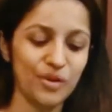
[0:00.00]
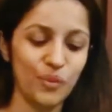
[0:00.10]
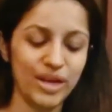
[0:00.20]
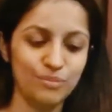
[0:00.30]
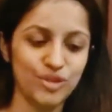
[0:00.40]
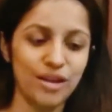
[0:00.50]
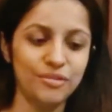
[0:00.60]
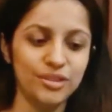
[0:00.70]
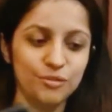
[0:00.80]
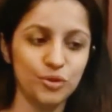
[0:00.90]
when I'm
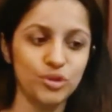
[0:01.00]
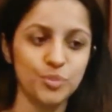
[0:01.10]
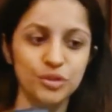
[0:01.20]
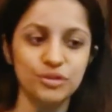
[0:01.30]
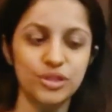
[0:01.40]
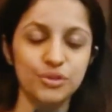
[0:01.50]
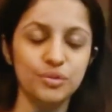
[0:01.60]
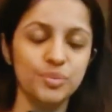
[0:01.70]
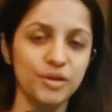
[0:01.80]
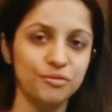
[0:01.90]
traveling, of course, because
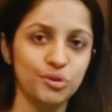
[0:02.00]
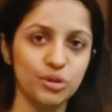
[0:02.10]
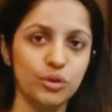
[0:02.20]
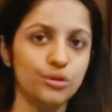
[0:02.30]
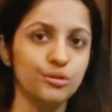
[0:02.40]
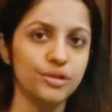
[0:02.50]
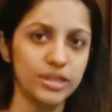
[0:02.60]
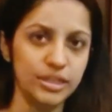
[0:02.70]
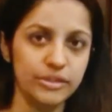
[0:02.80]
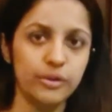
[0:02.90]
I use my phone a lot to
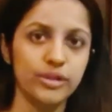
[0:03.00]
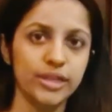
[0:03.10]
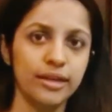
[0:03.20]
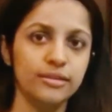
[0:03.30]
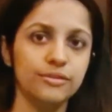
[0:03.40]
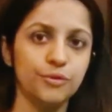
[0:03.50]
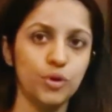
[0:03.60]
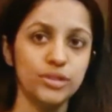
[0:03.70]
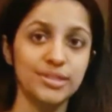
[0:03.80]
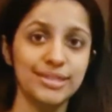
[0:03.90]
create content
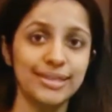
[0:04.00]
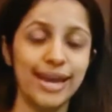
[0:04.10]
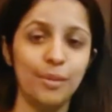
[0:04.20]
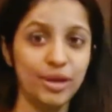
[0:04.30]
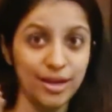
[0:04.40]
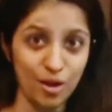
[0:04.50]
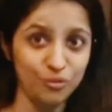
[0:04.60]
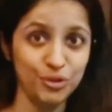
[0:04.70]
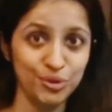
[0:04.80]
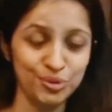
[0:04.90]
for Instagram and now
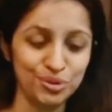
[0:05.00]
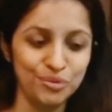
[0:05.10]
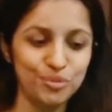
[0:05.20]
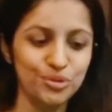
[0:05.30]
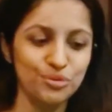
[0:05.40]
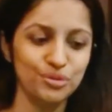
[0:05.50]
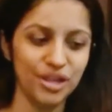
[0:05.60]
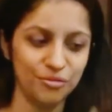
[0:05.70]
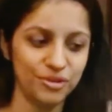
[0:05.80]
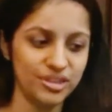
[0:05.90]
for YouTube. So
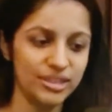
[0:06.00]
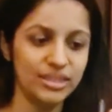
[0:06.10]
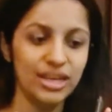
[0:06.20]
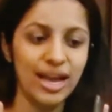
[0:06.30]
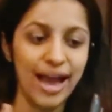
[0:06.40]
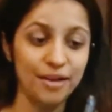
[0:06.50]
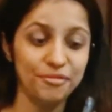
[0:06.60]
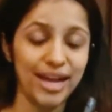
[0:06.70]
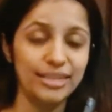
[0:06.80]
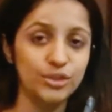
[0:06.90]
definitely
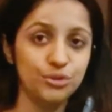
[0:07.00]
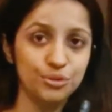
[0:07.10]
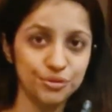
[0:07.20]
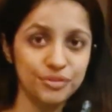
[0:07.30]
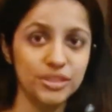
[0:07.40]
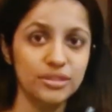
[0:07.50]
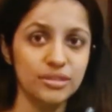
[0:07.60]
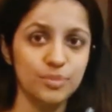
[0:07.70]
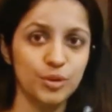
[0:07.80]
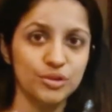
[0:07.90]
I've carried 2 of
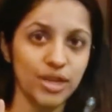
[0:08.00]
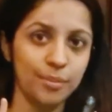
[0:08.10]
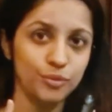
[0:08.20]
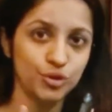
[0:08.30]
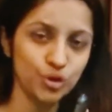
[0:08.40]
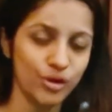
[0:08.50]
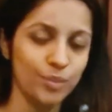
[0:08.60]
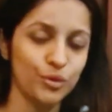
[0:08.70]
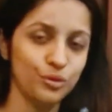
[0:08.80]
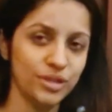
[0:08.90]
these because I'm sure
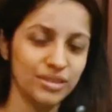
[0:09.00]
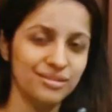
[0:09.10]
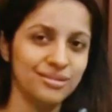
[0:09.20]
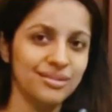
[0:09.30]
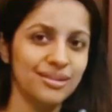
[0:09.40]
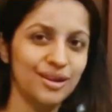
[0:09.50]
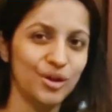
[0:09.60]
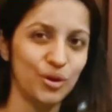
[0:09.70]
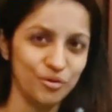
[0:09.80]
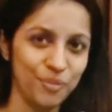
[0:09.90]
I'm going to need
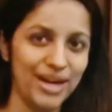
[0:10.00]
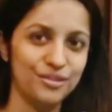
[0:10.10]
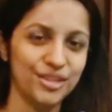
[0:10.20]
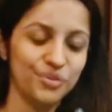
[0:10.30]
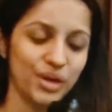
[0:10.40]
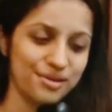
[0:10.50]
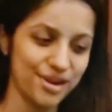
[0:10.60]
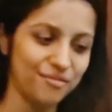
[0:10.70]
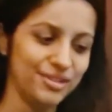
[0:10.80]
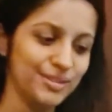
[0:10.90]
a lot of battery while
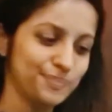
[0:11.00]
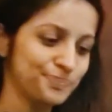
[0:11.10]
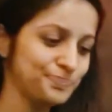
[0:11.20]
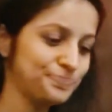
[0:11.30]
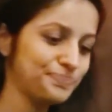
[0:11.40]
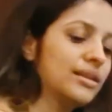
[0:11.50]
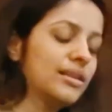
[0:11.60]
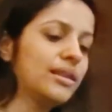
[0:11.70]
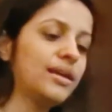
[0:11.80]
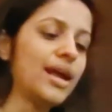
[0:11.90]
traveling.
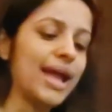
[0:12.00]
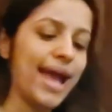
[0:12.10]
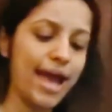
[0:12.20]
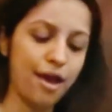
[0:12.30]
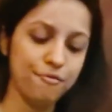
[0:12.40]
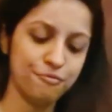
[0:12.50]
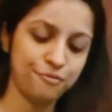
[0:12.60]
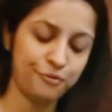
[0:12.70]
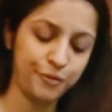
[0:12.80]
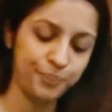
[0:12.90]
Then I have
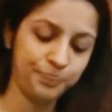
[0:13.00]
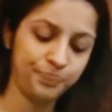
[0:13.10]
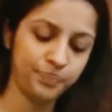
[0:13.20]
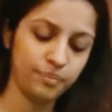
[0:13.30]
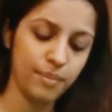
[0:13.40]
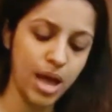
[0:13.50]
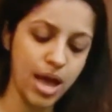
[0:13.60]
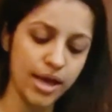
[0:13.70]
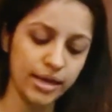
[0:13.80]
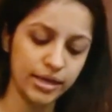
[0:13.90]

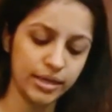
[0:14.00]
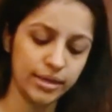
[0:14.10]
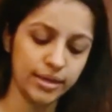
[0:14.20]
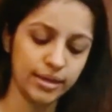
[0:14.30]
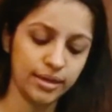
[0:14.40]
my